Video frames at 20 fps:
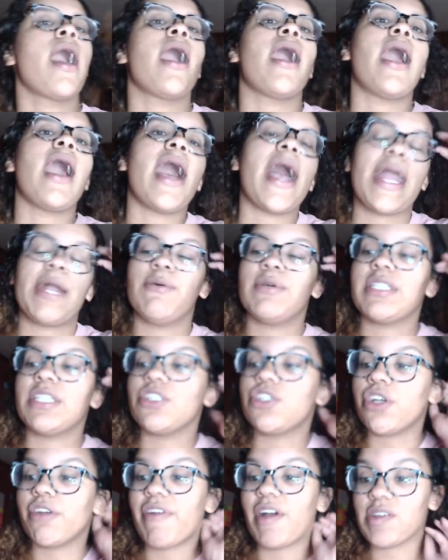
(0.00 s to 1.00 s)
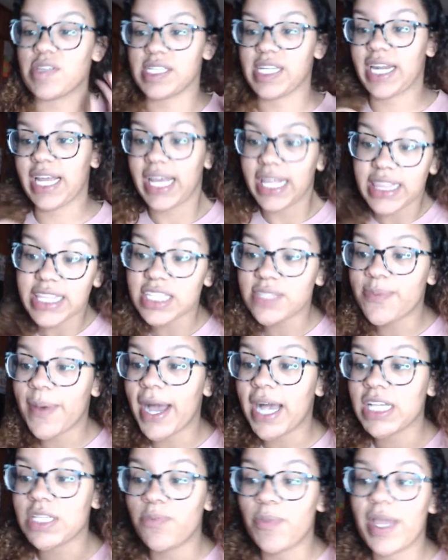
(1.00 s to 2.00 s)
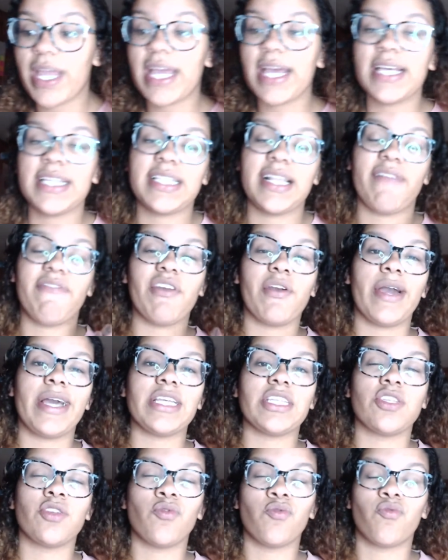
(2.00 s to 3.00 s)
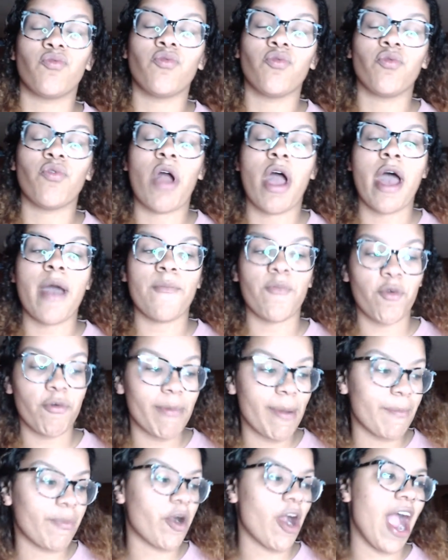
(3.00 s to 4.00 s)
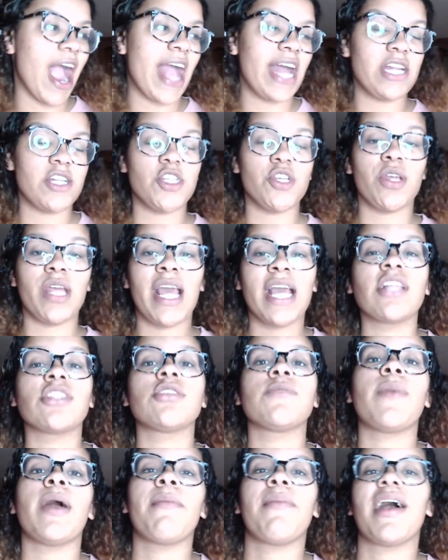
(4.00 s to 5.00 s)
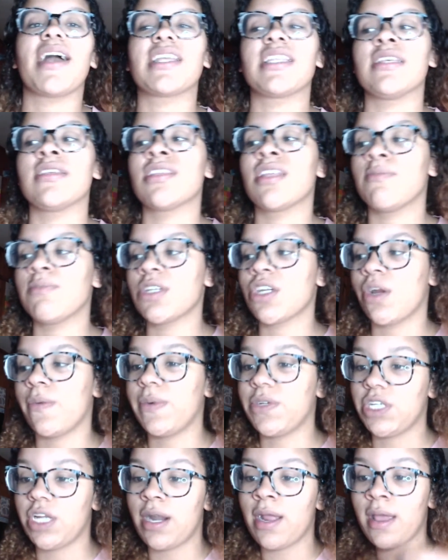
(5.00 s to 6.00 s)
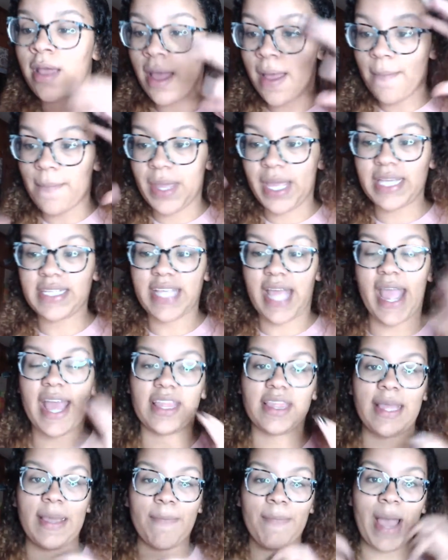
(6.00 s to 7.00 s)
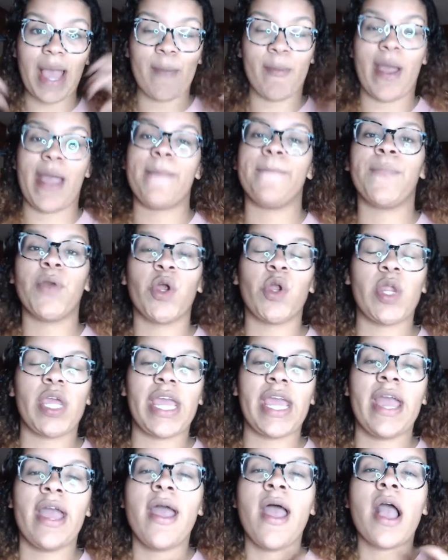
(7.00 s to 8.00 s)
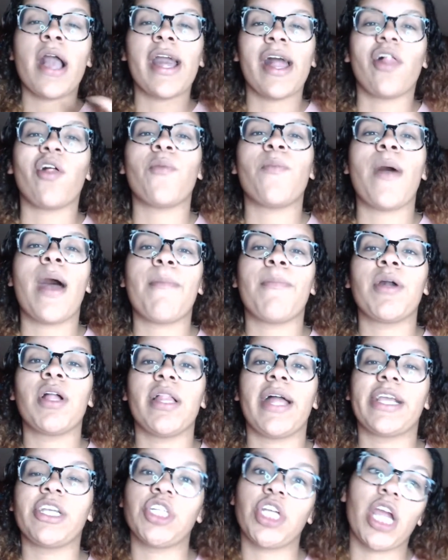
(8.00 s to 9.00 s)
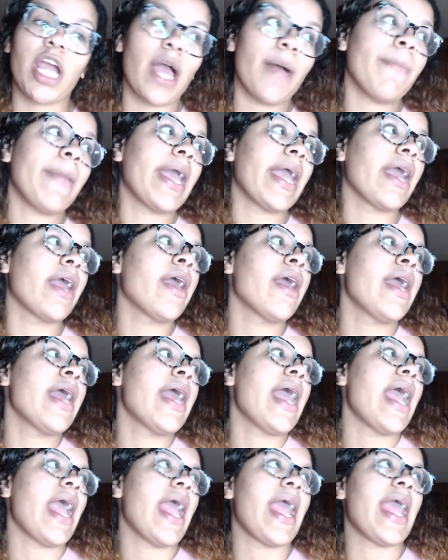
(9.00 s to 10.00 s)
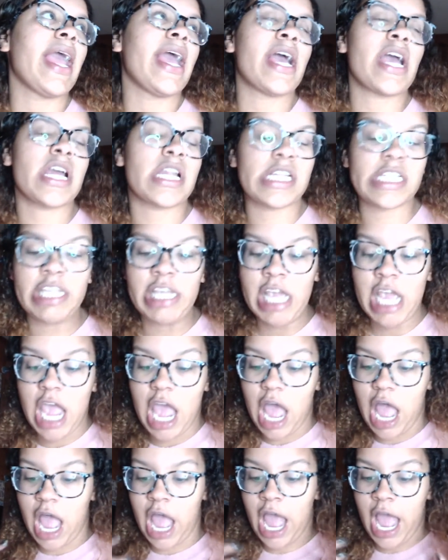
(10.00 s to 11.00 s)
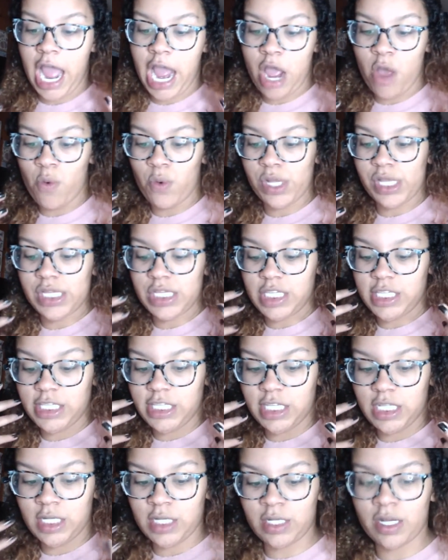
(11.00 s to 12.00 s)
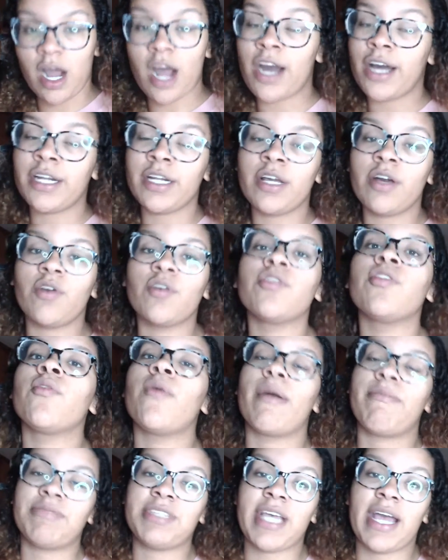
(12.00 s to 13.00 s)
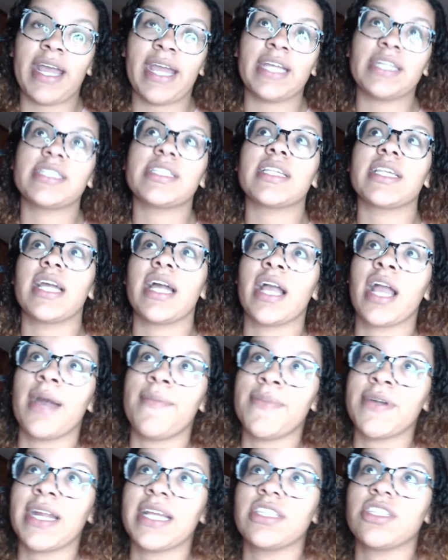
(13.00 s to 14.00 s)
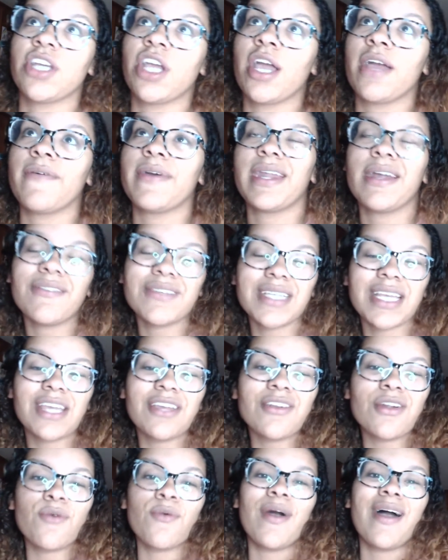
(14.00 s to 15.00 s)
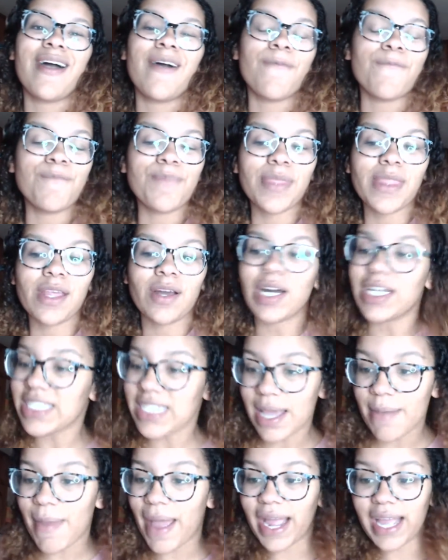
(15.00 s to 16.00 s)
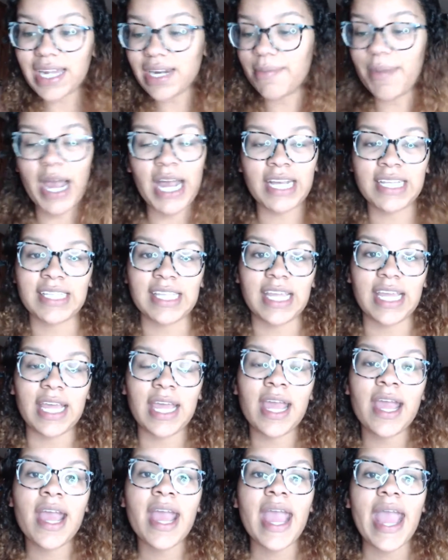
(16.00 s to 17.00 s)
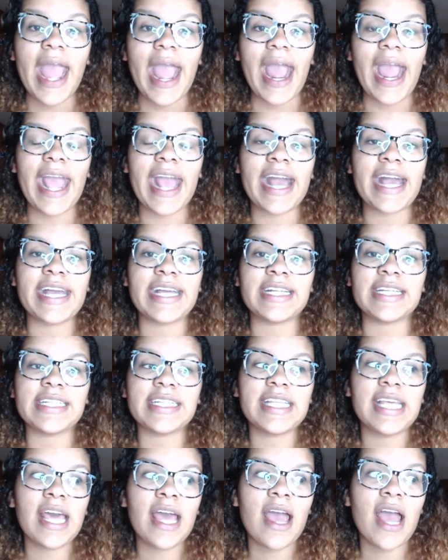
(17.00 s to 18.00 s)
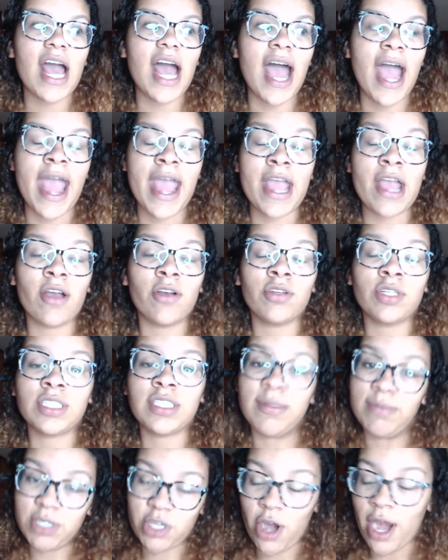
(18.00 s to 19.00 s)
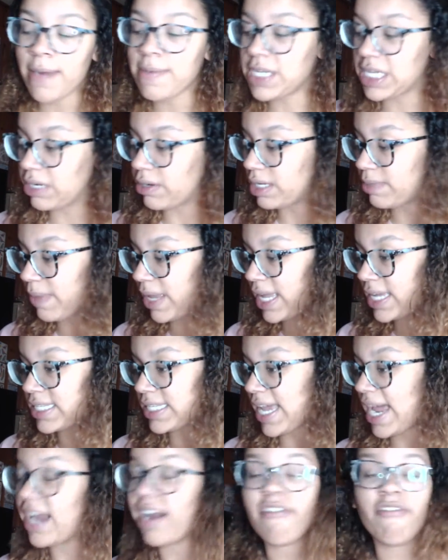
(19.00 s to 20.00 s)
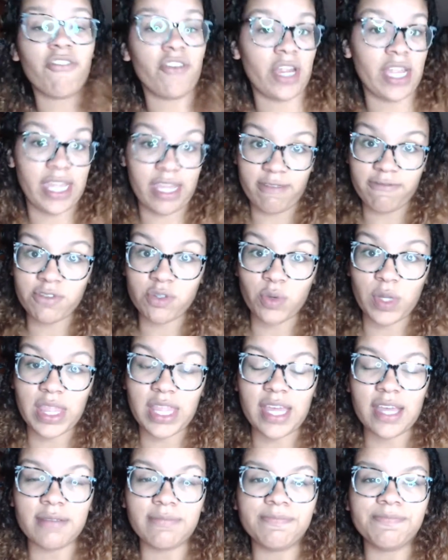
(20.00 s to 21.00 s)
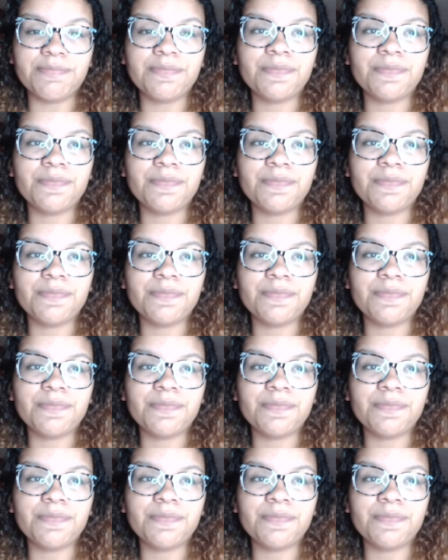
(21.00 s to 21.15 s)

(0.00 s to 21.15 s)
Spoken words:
I wasn't sure if I was going to get this box because if you guys remember, I had to cancel my Boxy subscription because I had the Bye Bye Birdie ColourPop collection coming, and I was on the website a couple nights ago and I was like, you know what? Let's get back into Boxy. And I subscribed to it because it had a free gift with it